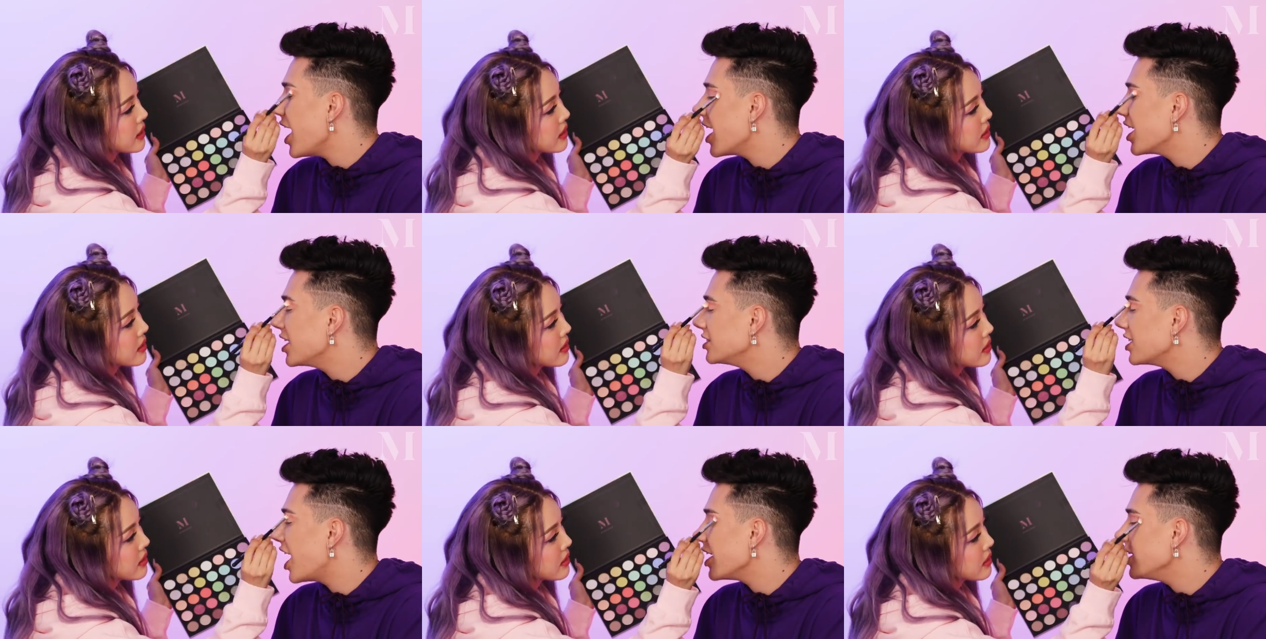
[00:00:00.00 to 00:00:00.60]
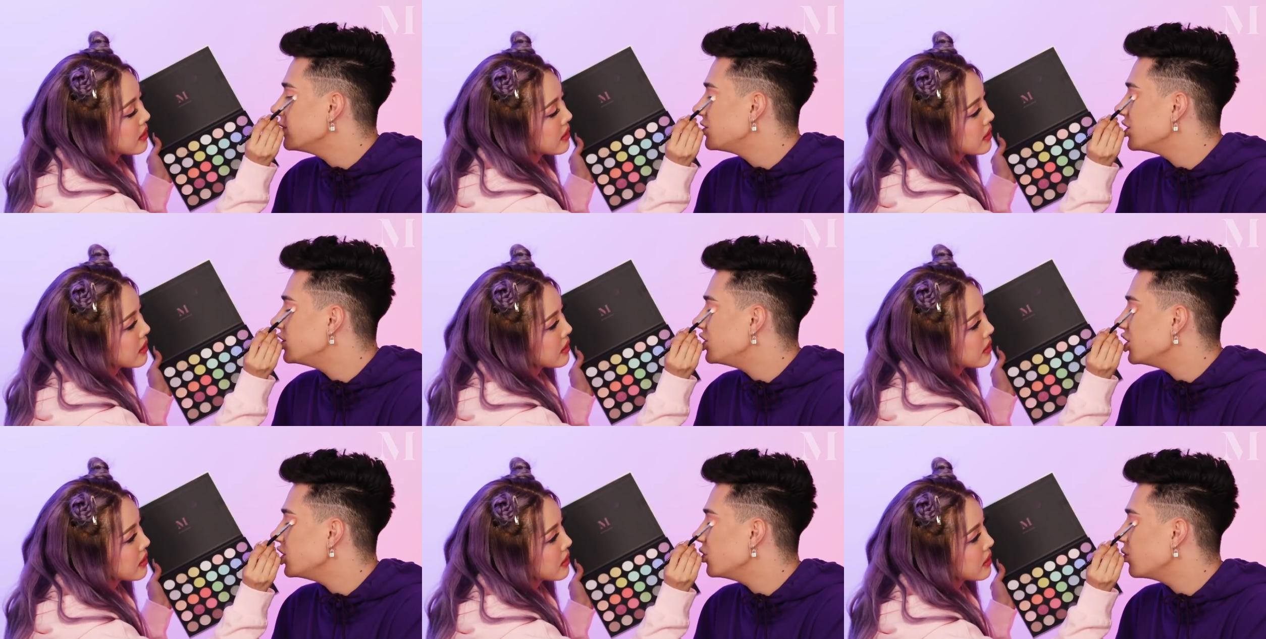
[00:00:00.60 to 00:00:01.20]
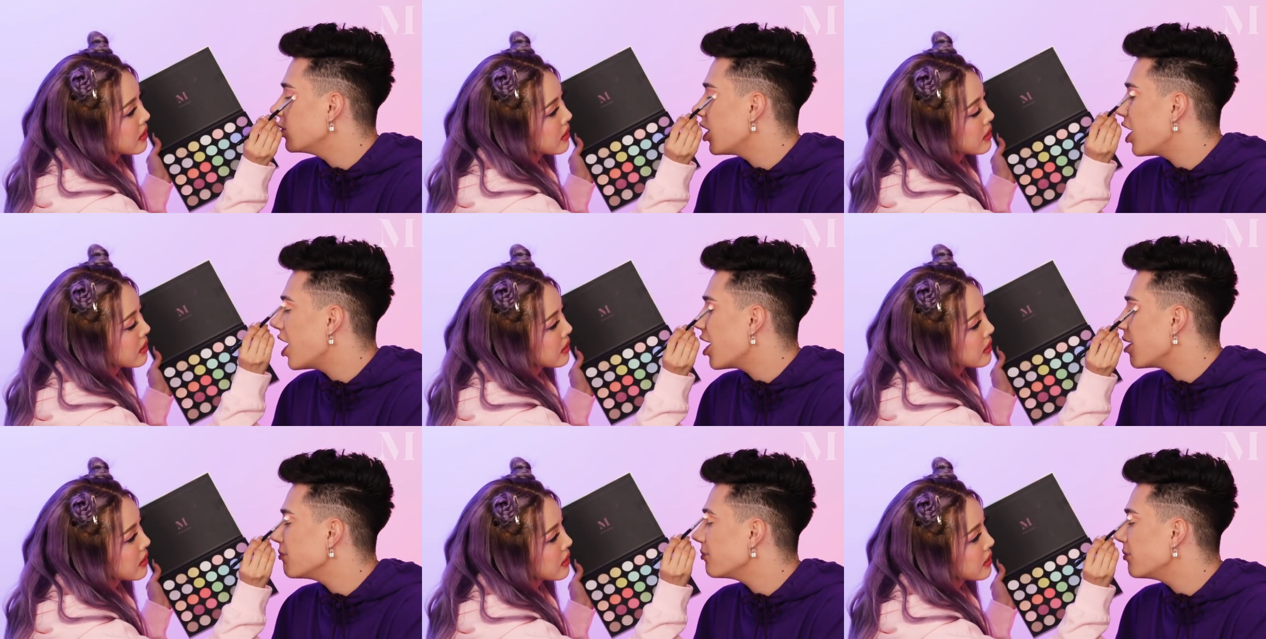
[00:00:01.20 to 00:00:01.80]
Speaker 1: And I used to do
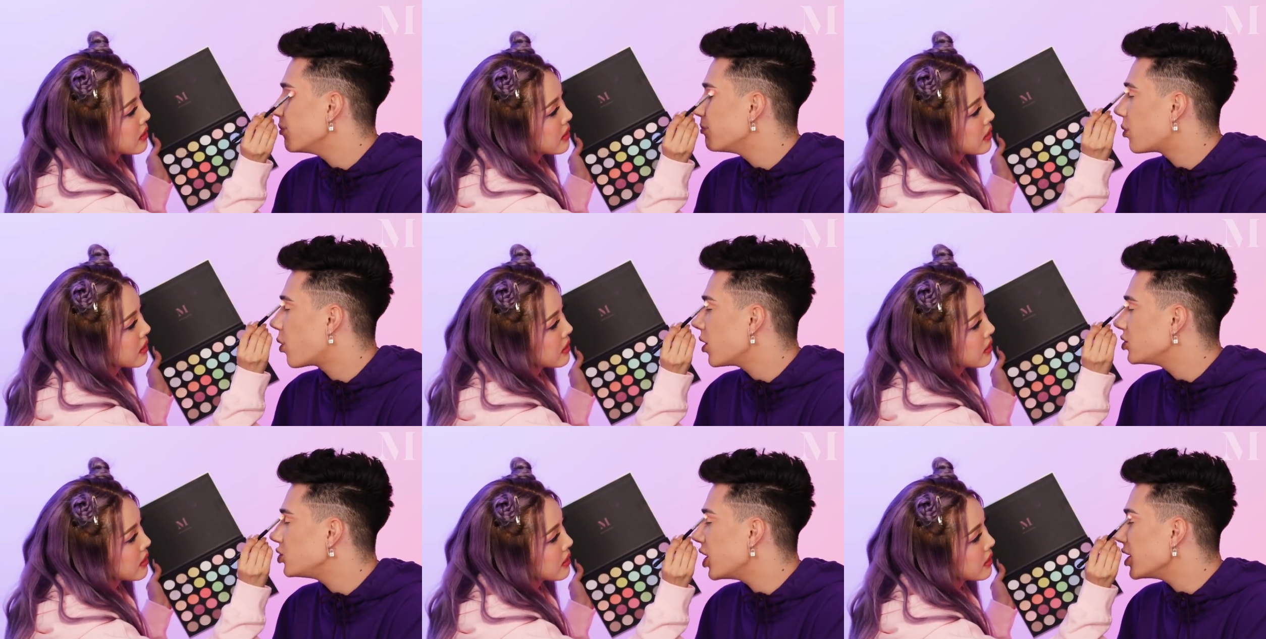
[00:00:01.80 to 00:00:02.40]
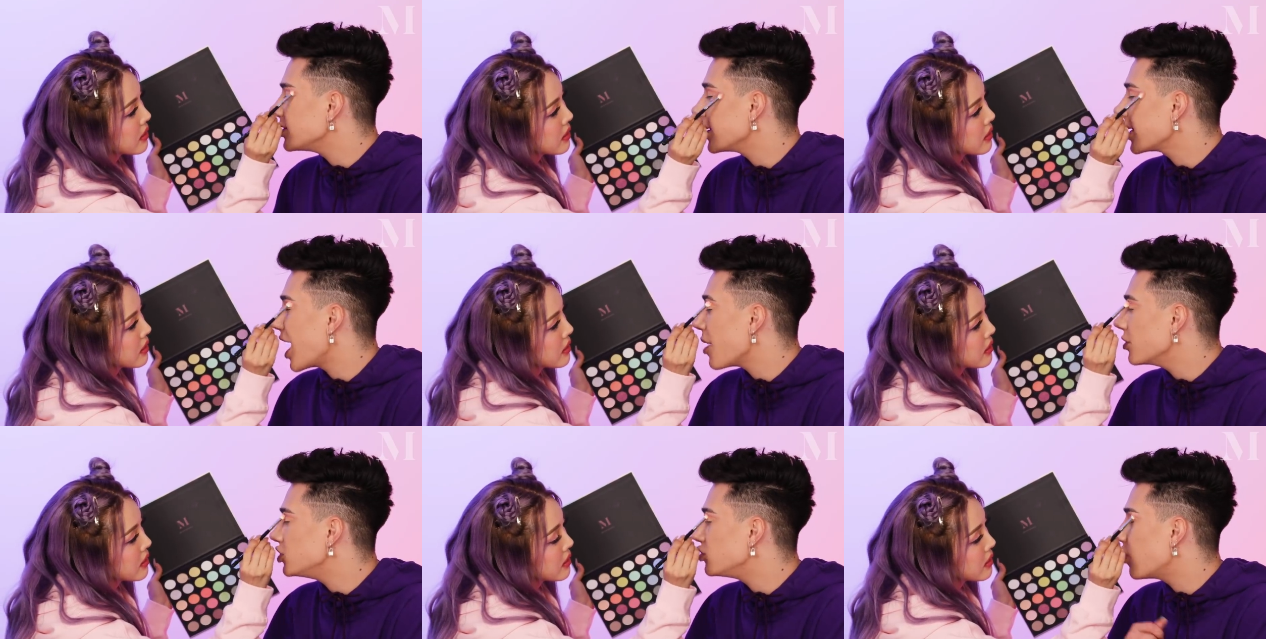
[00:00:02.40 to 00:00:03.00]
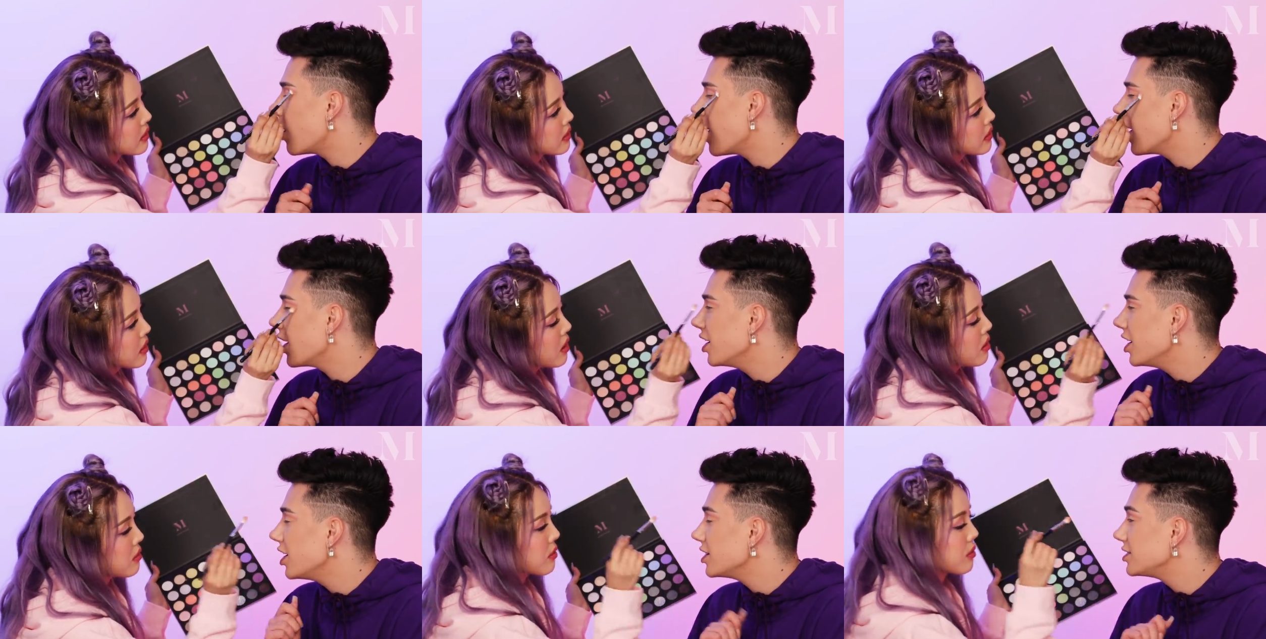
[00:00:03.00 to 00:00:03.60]
um, portraits. Like I would draw
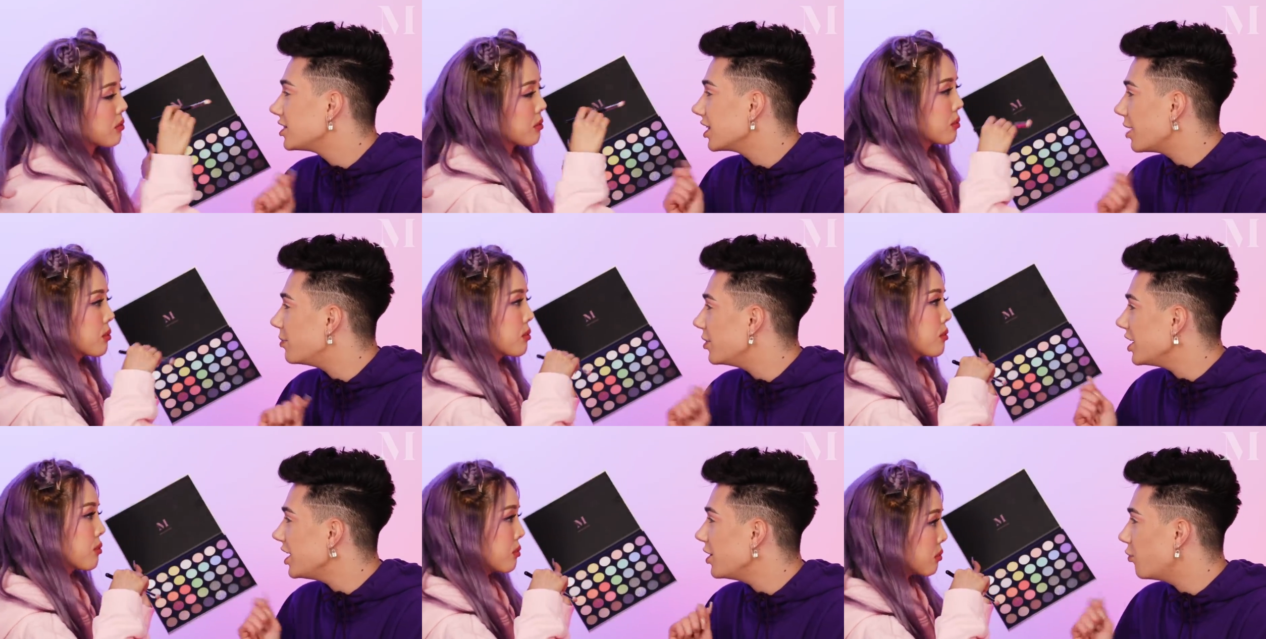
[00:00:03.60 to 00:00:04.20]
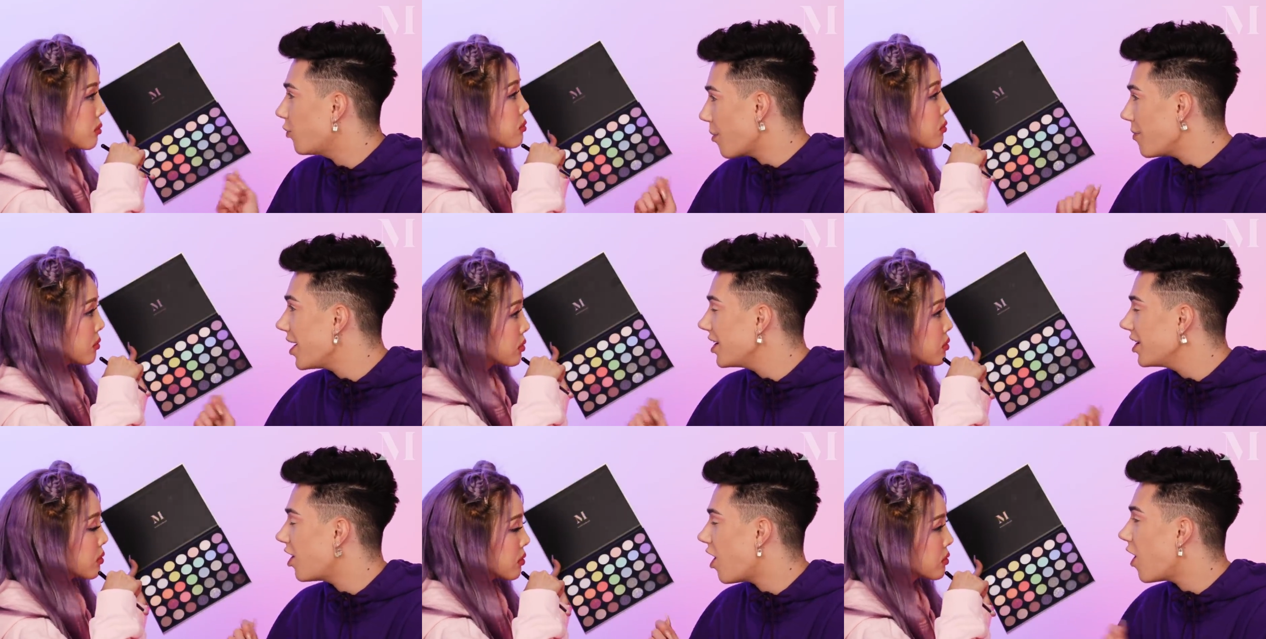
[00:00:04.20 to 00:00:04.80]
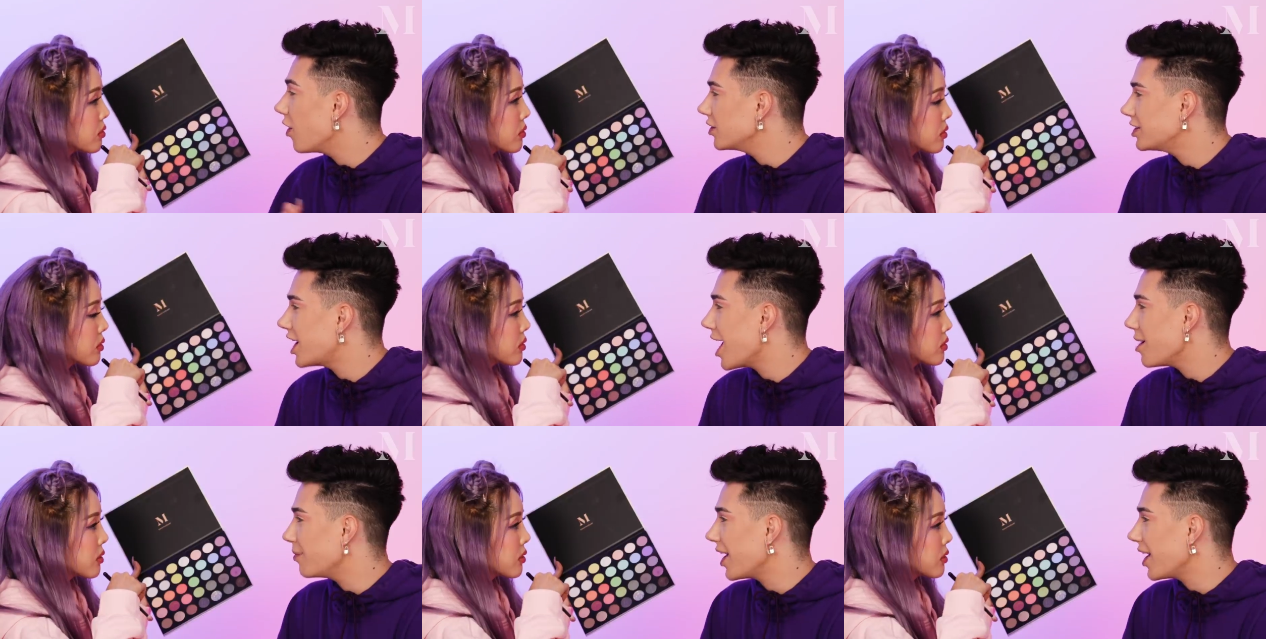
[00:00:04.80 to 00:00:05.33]
oh. celebrity women all the time,